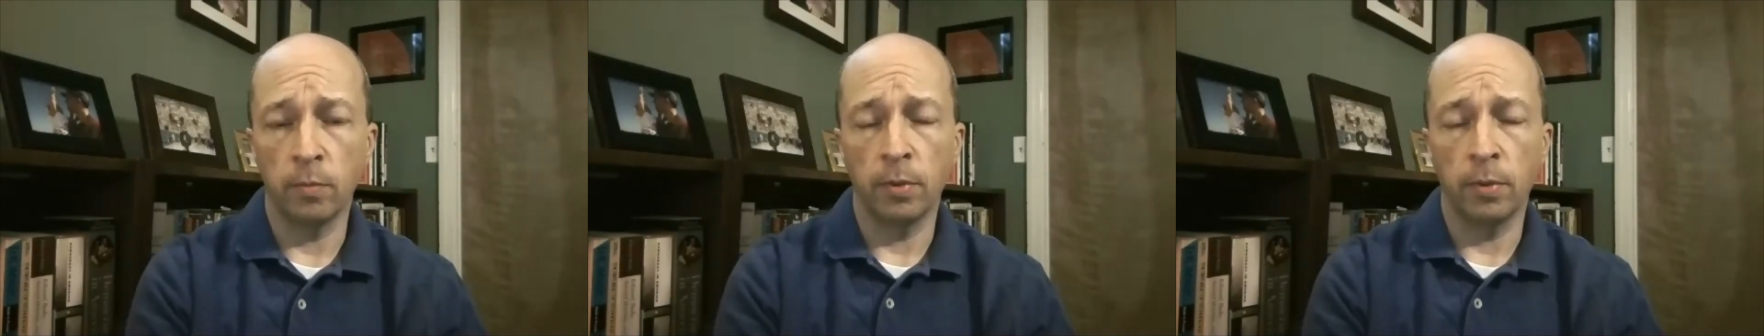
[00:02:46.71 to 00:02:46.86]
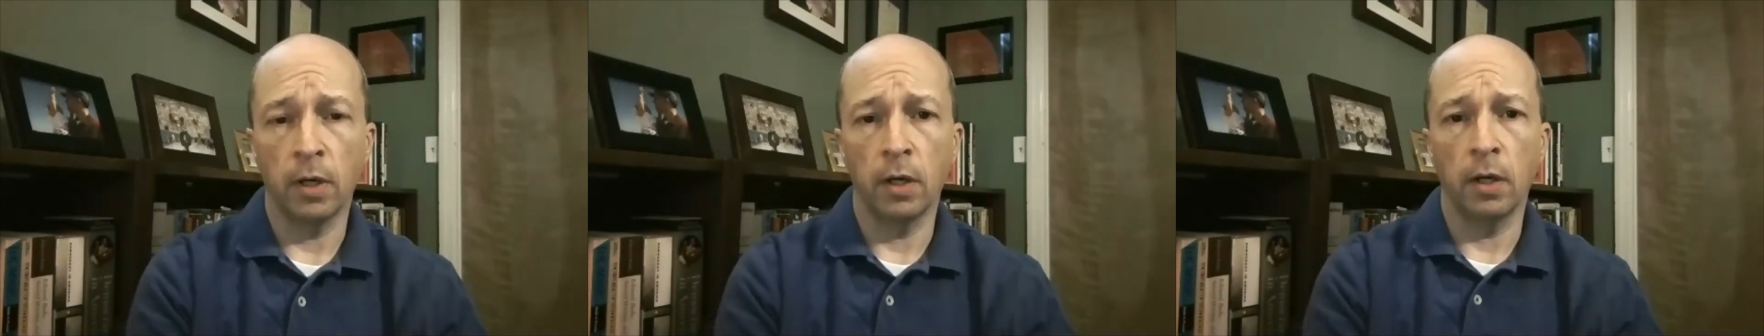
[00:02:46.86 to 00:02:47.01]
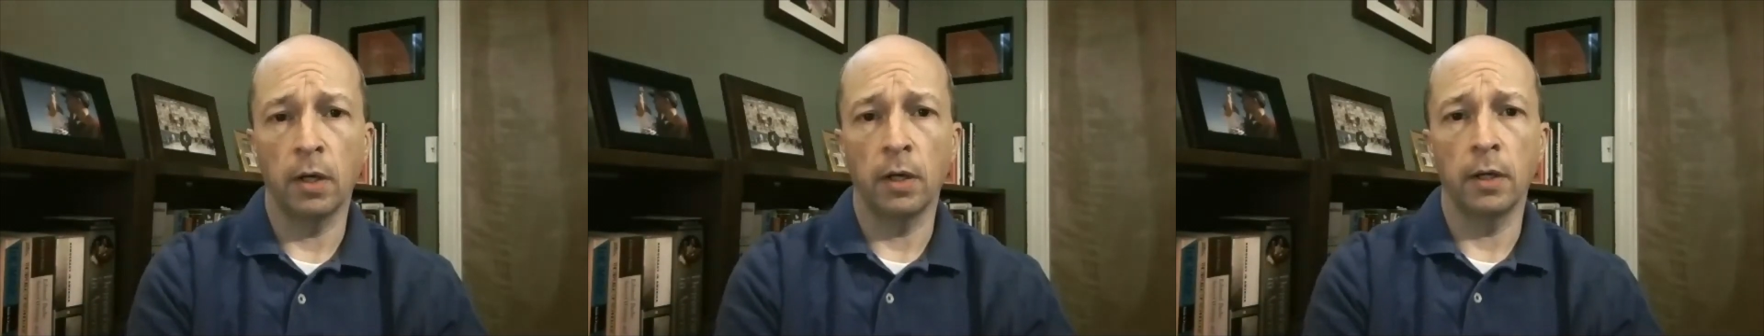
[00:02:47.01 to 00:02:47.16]

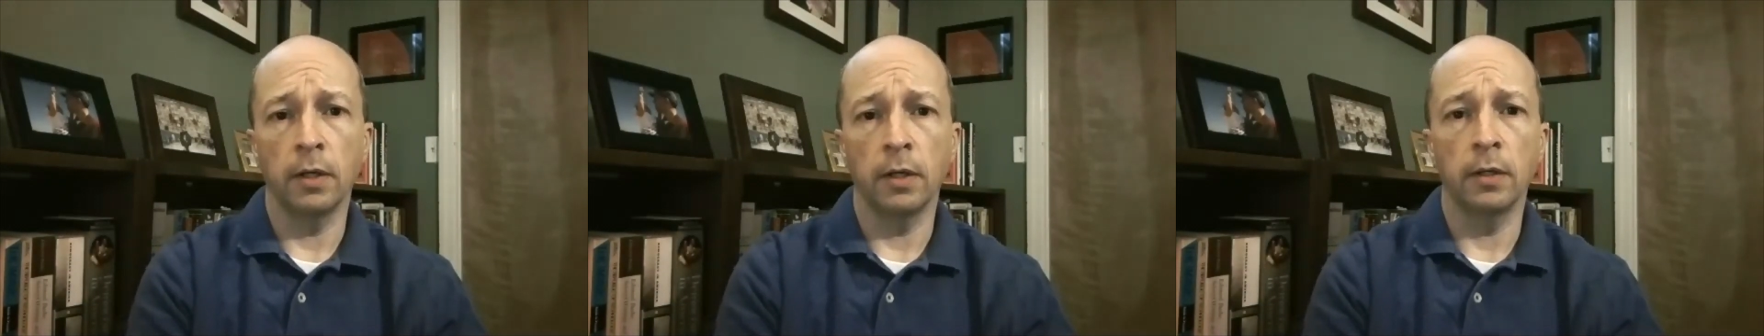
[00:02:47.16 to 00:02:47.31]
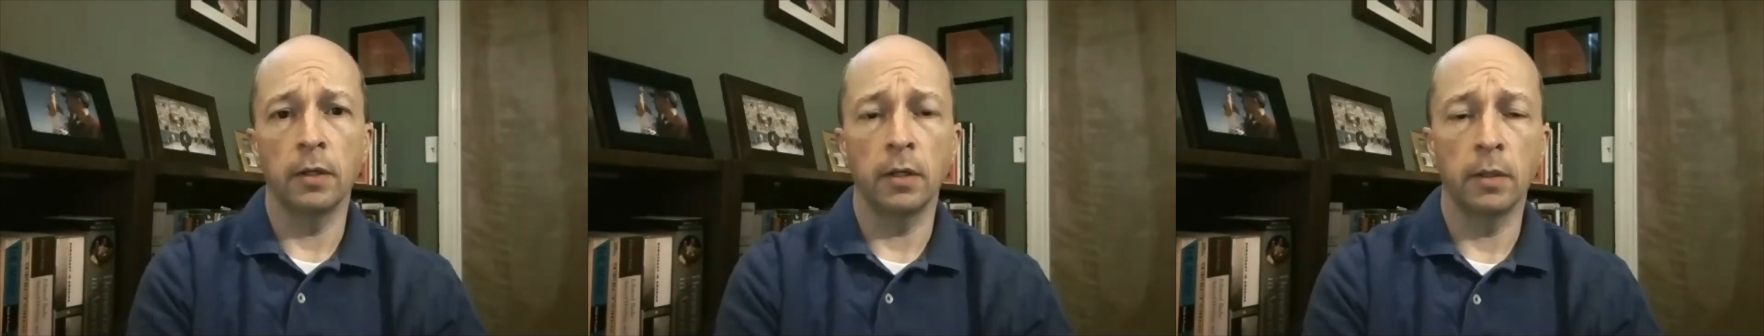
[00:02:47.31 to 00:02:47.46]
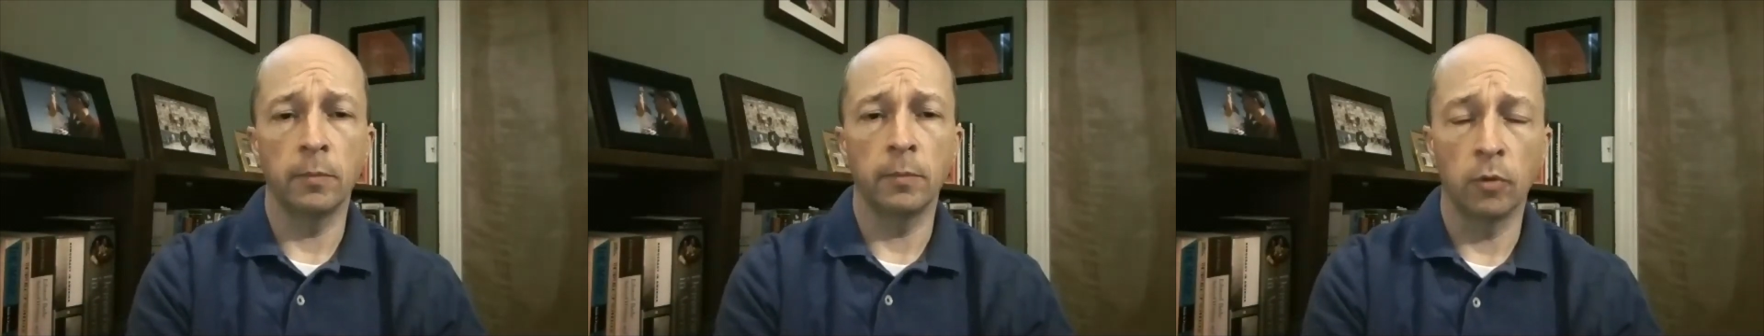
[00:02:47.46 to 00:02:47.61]

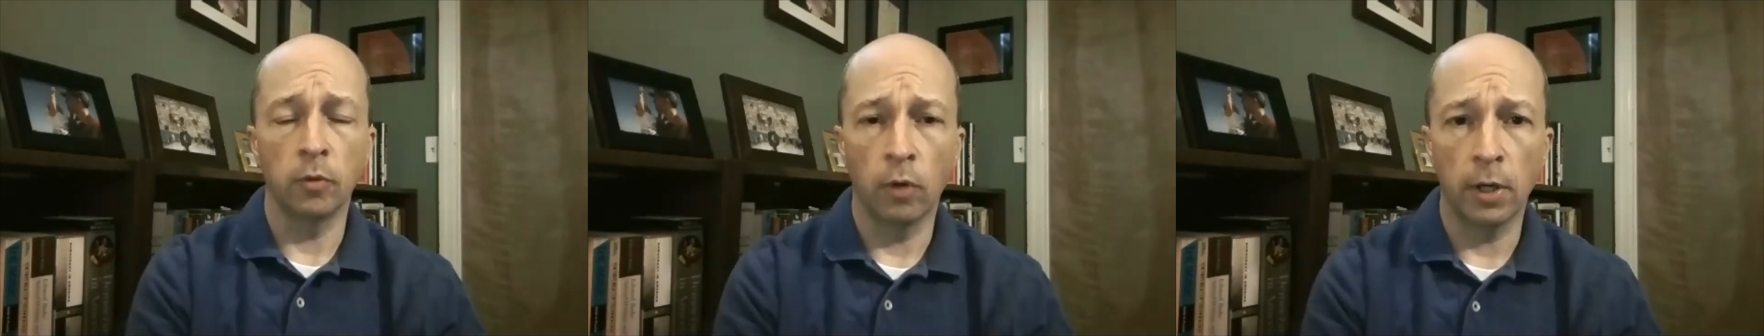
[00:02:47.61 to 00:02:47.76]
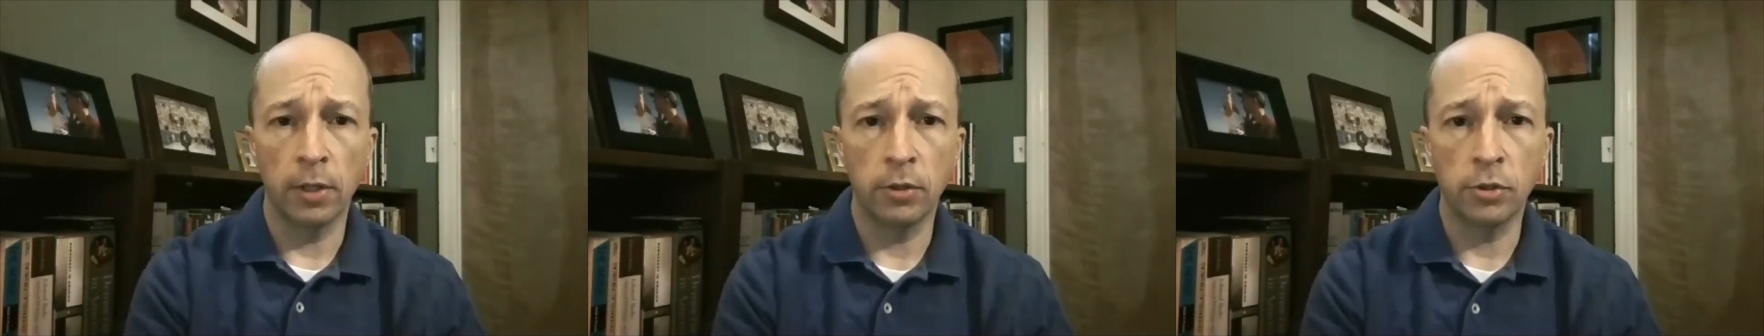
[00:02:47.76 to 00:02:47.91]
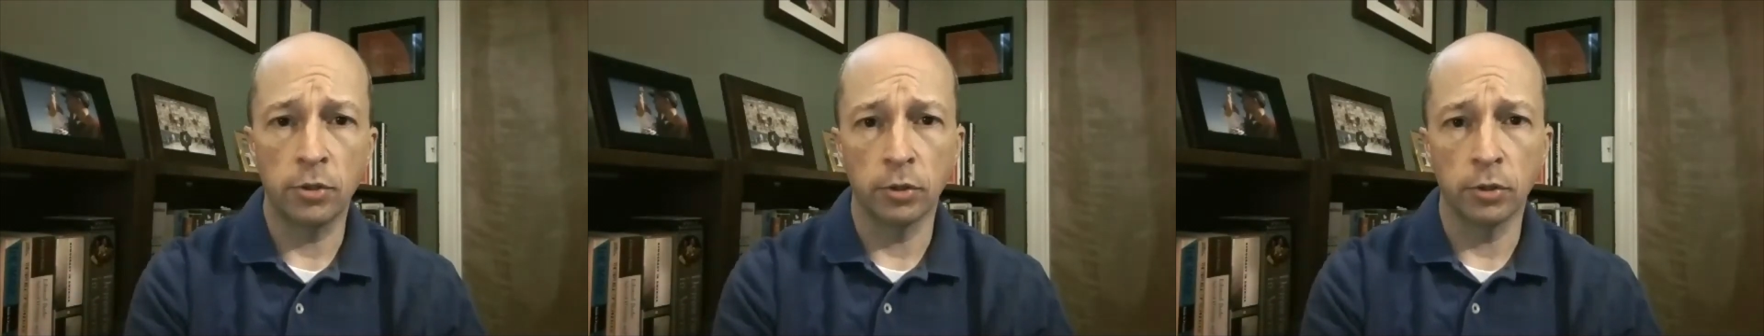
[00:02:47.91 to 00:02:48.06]
by
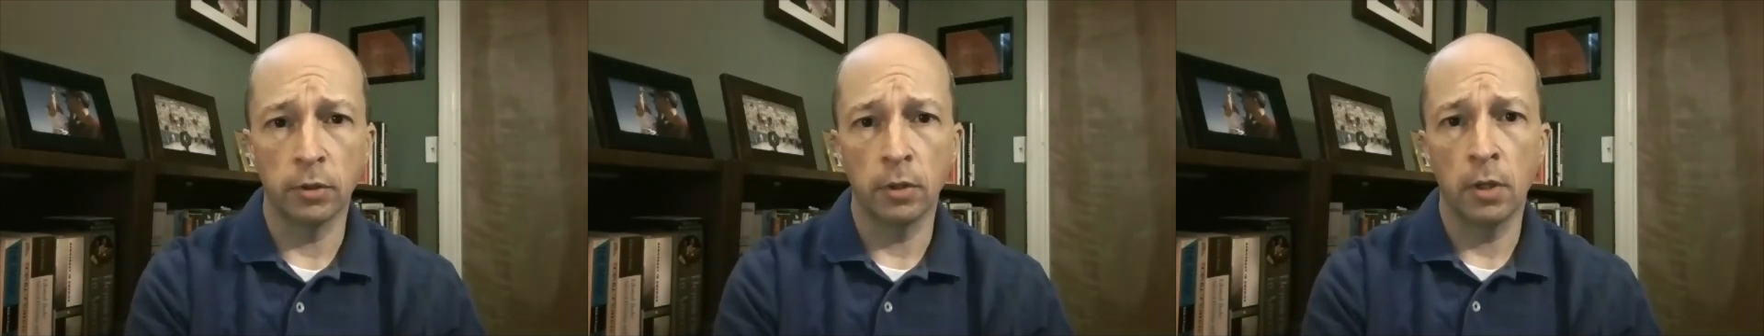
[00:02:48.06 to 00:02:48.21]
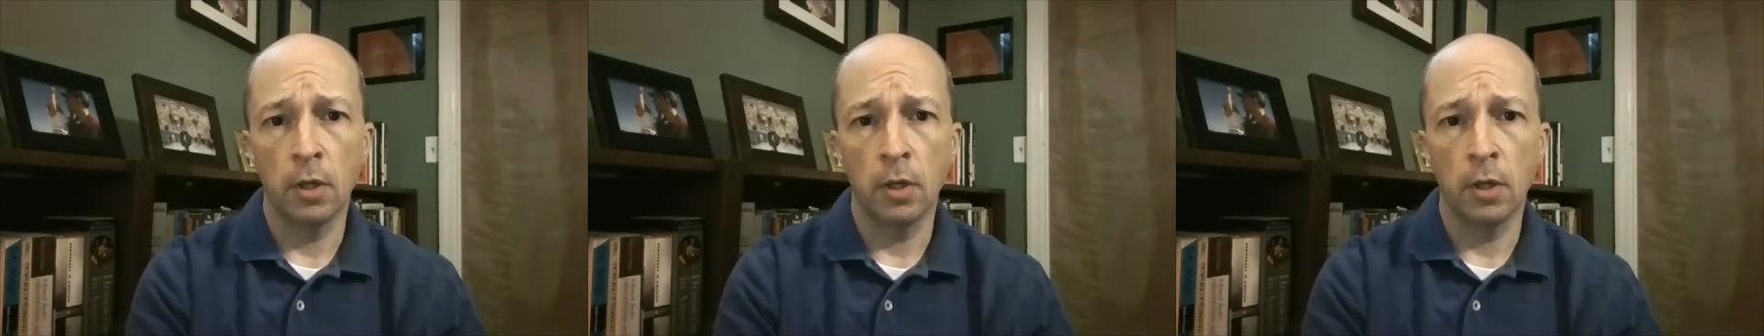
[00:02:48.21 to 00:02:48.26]
immigration